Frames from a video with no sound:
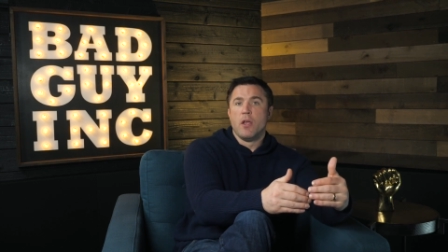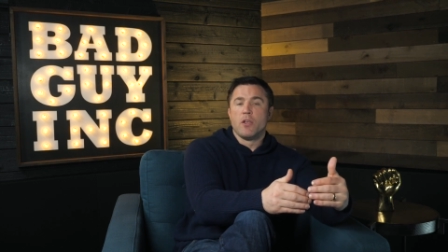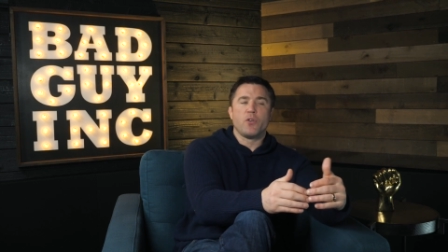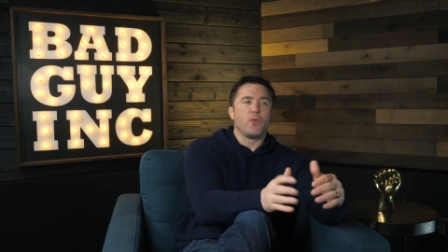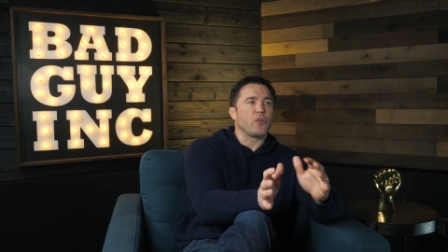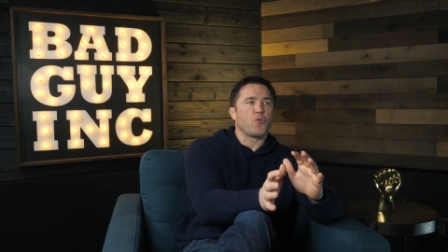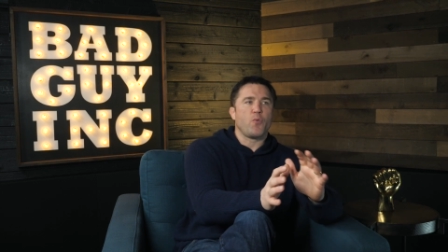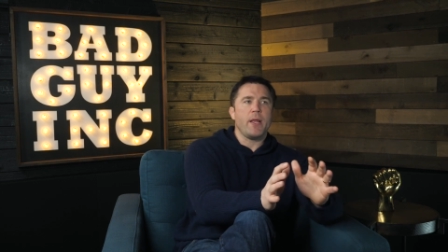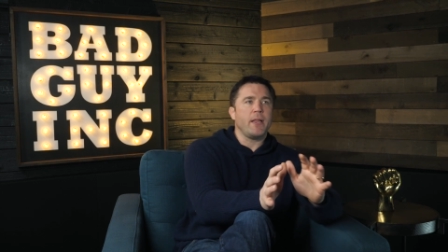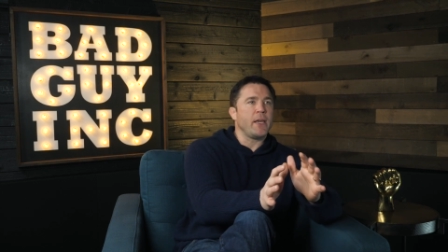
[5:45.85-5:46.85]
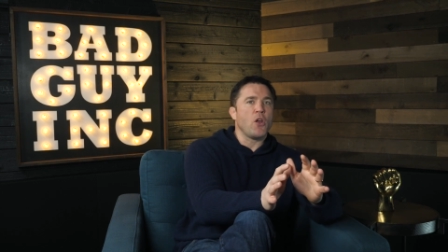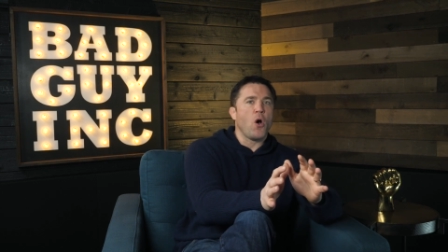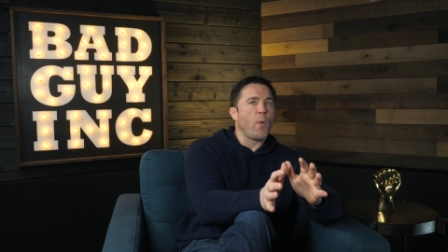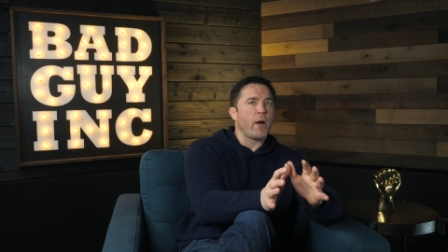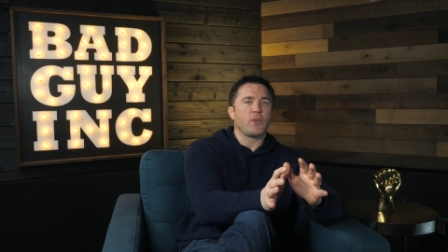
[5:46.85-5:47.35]
So there's really
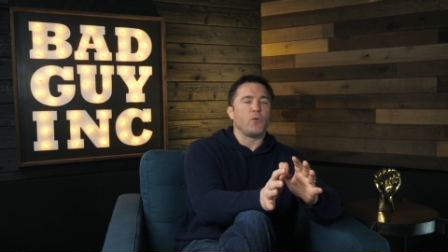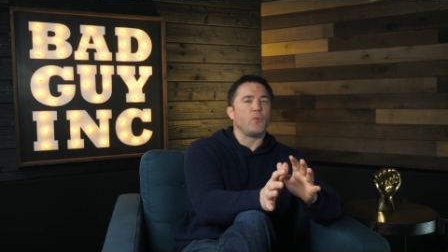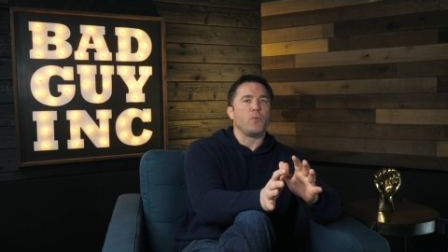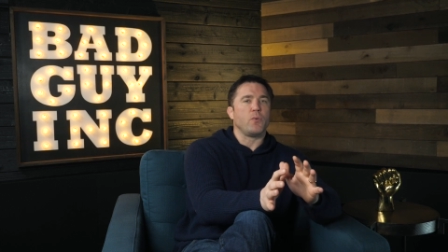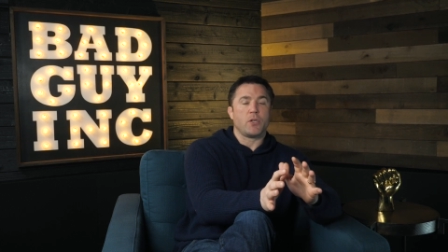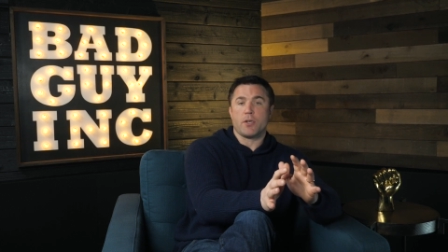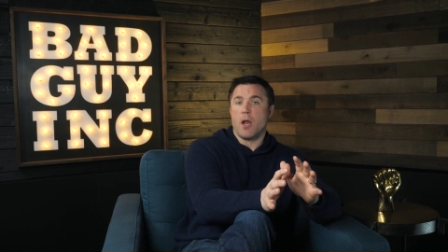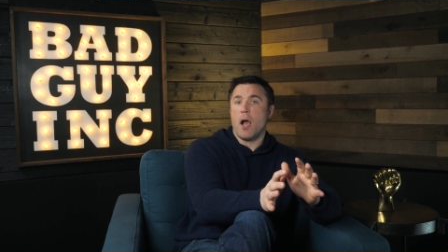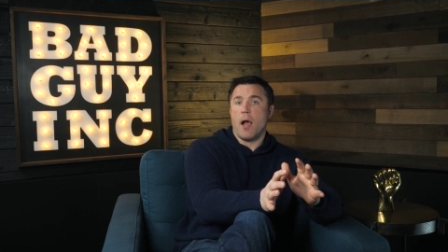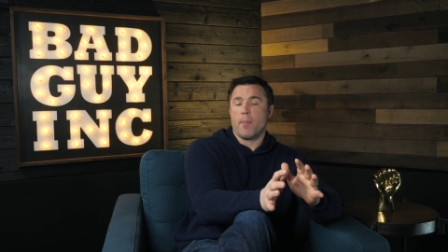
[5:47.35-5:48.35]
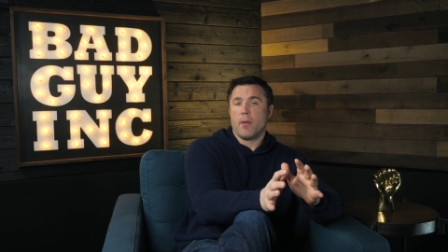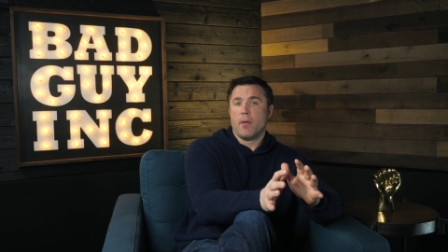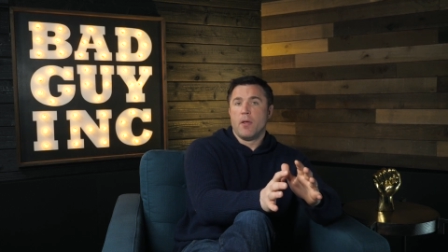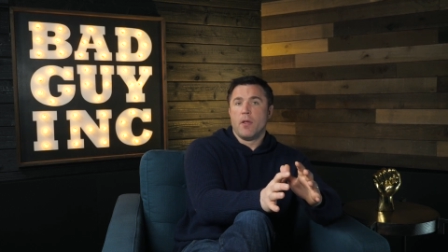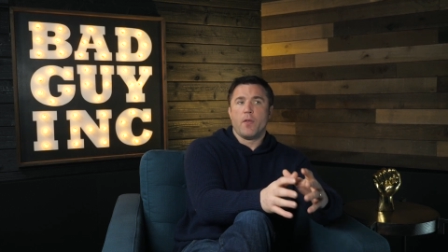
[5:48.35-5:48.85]
nowhere to stop.
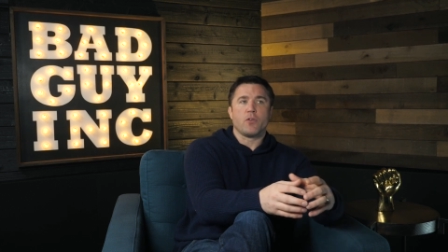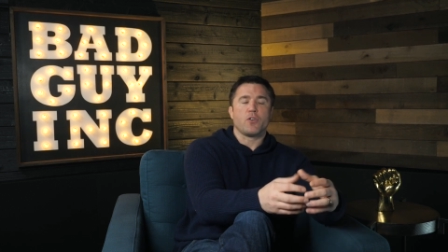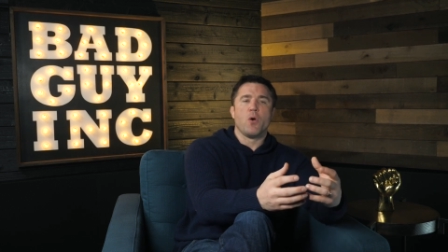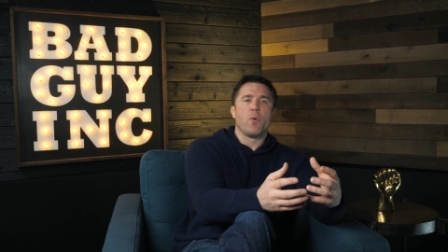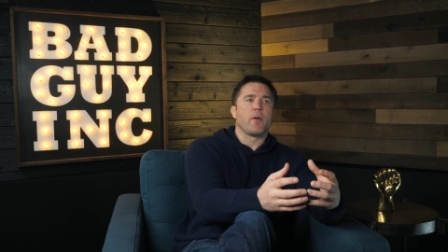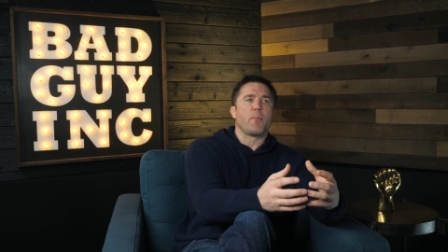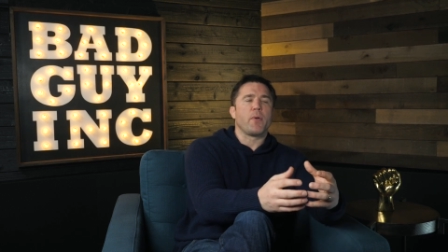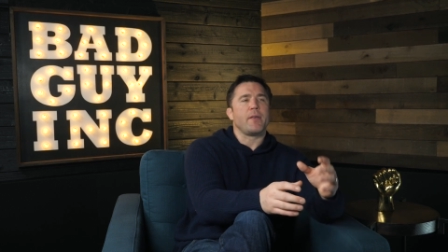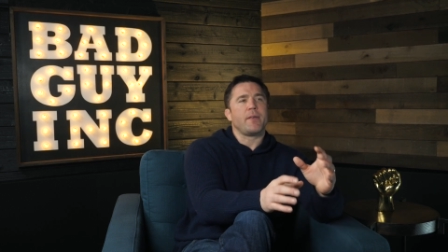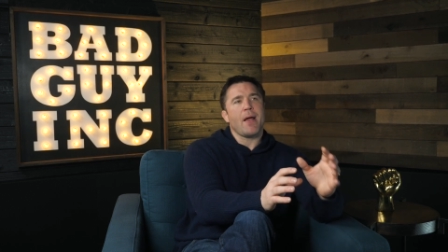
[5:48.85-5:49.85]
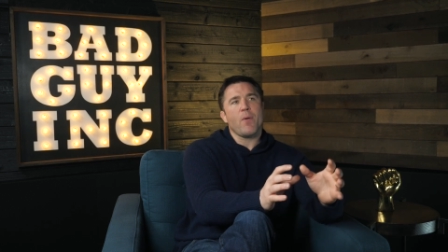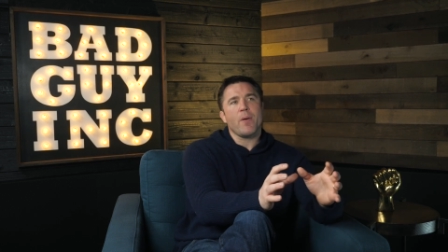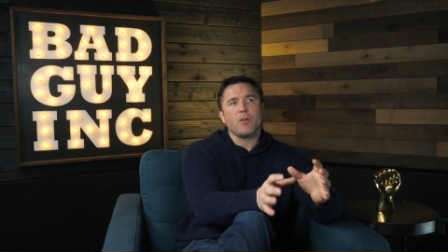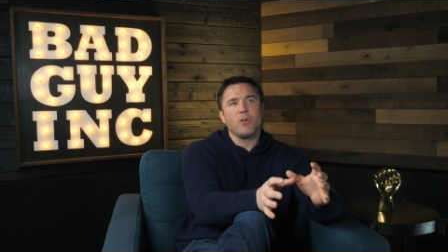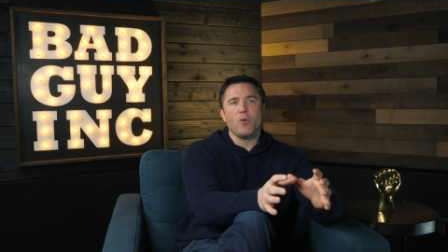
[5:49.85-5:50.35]
There's nowhere to. Br-
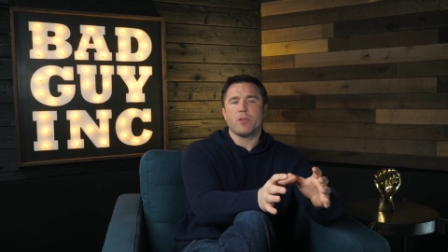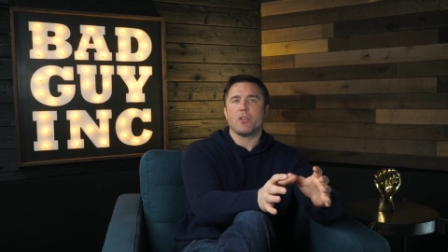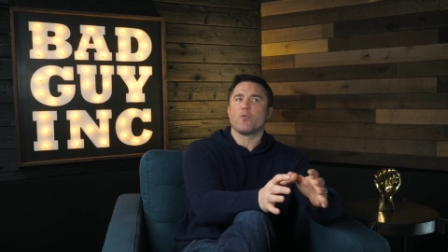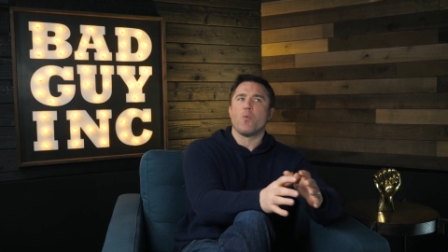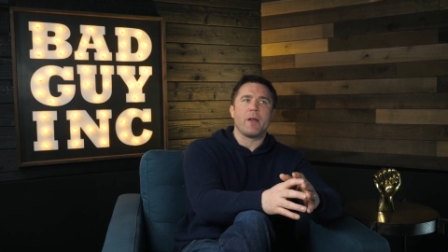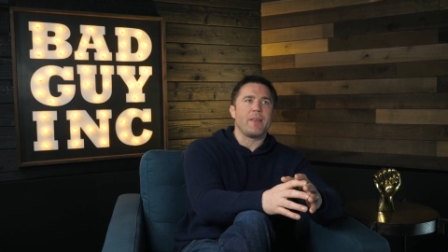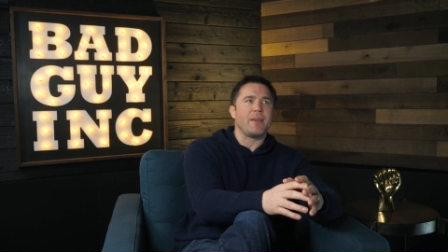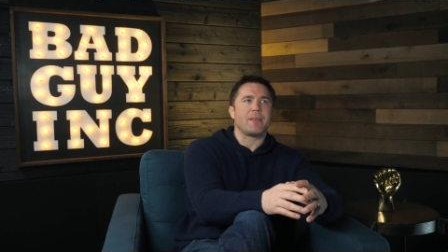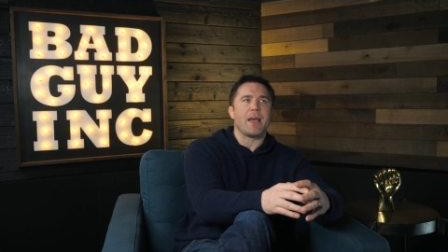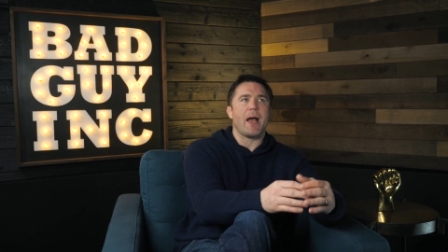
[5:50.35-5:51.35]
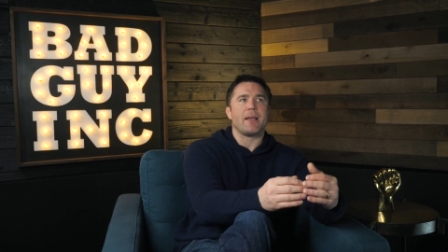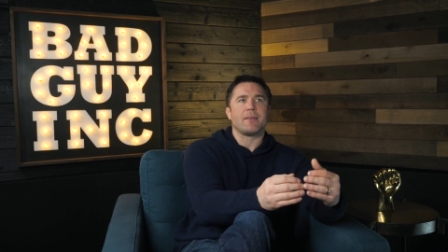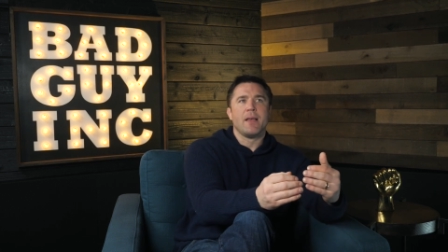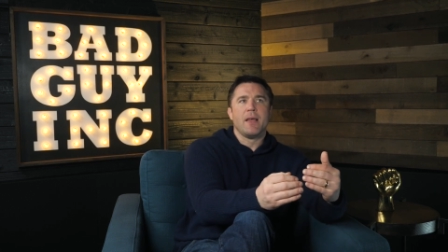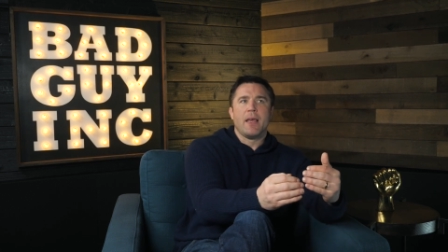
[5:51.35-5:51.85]
Derrick Lewis is one of these
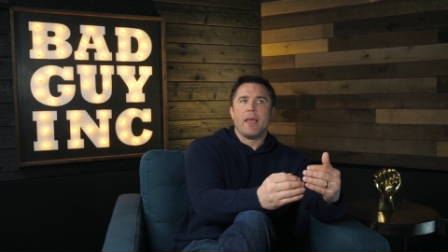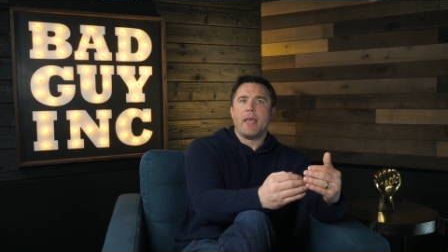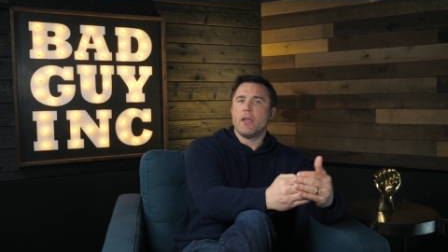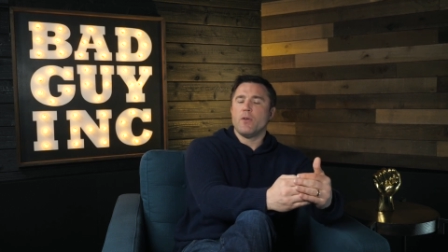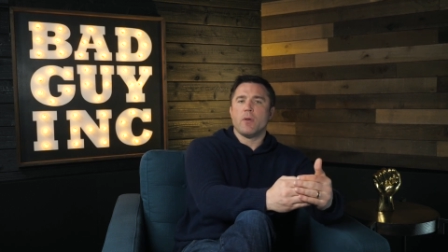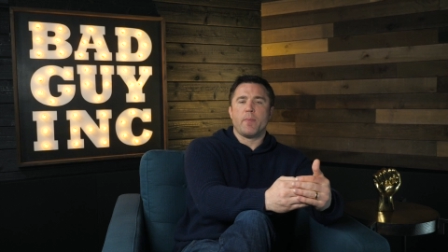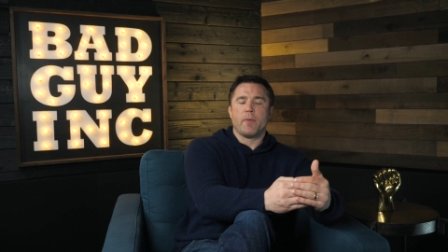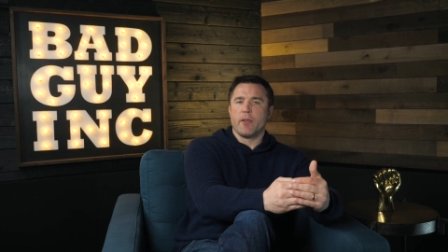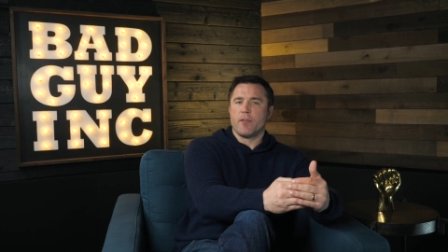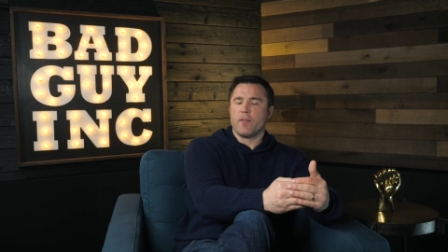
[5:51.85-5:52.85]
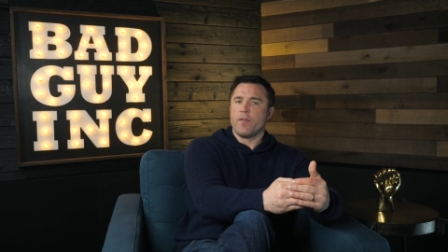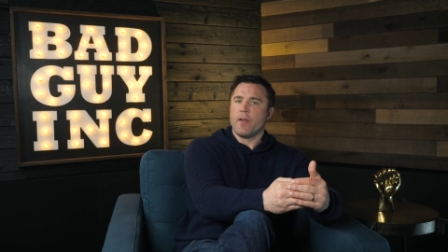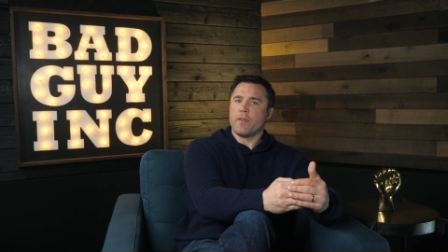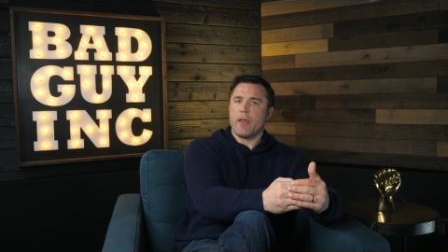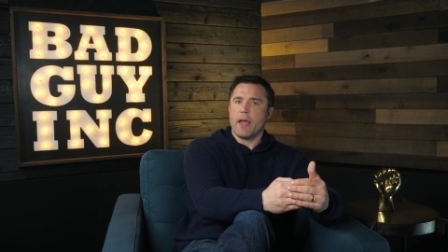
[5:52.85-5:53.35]
guys. He can do it up against the
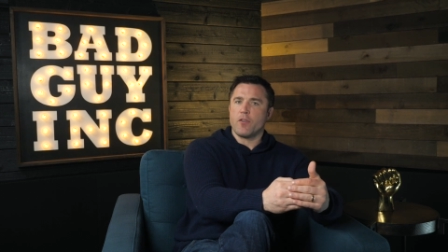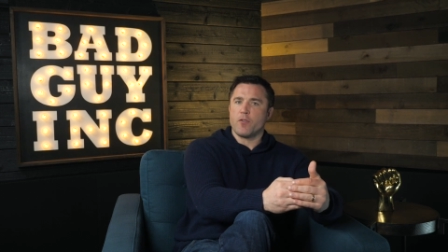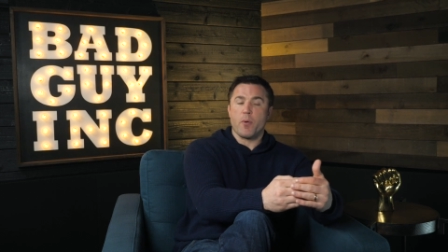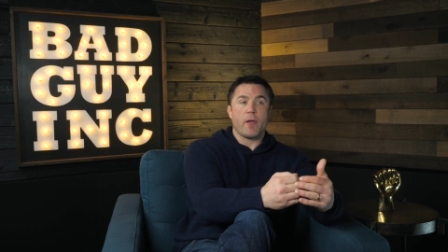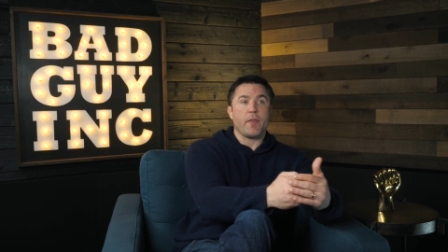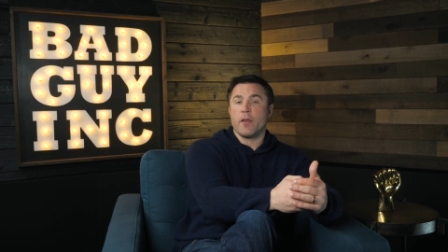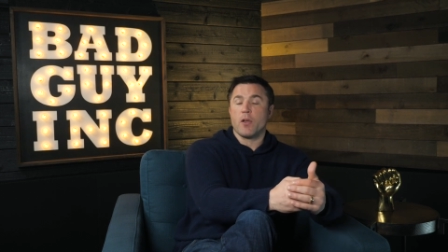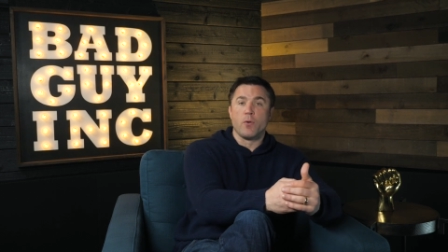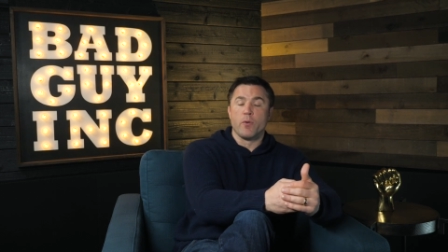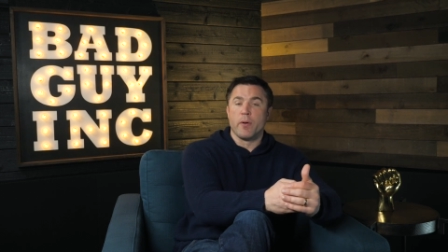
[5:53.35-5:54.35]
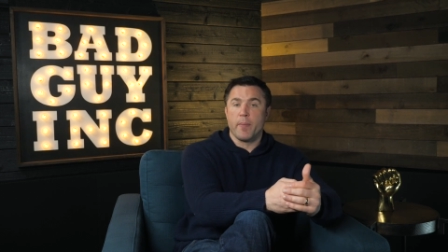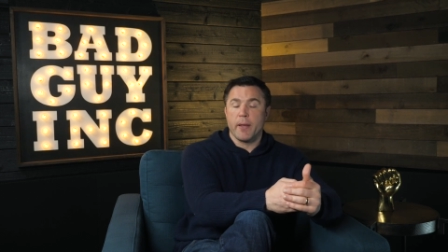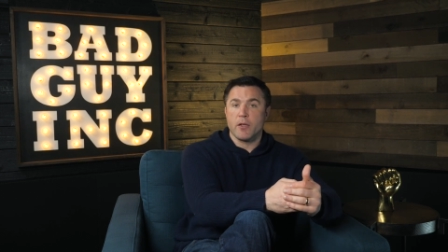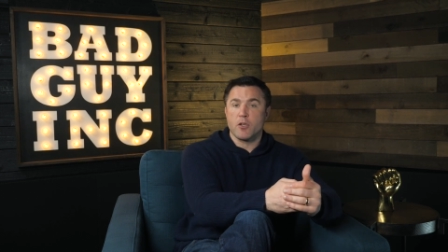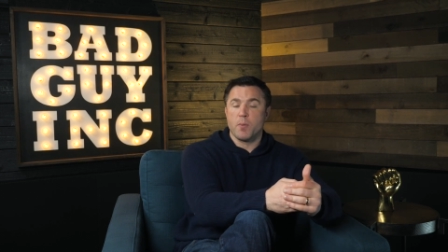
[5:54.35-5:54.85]
fence, catch his breath, and then go to a
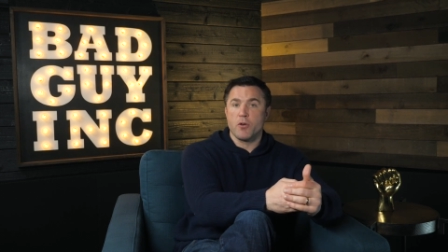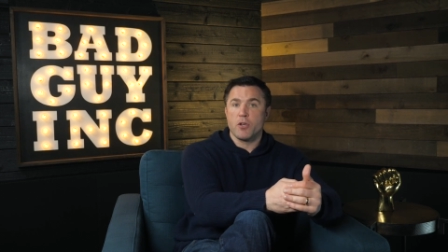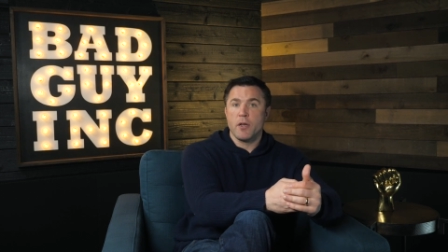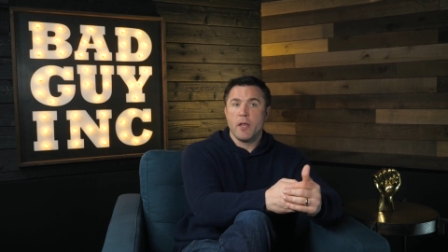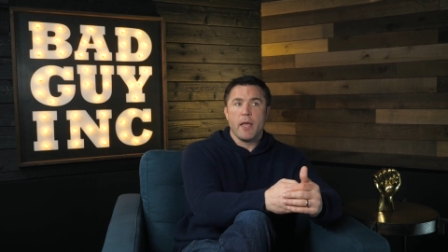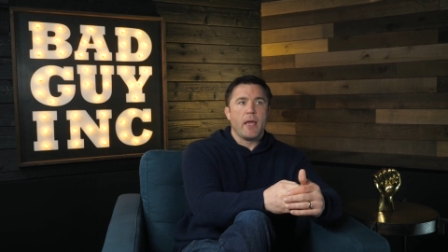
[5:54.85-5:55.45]
big explosion.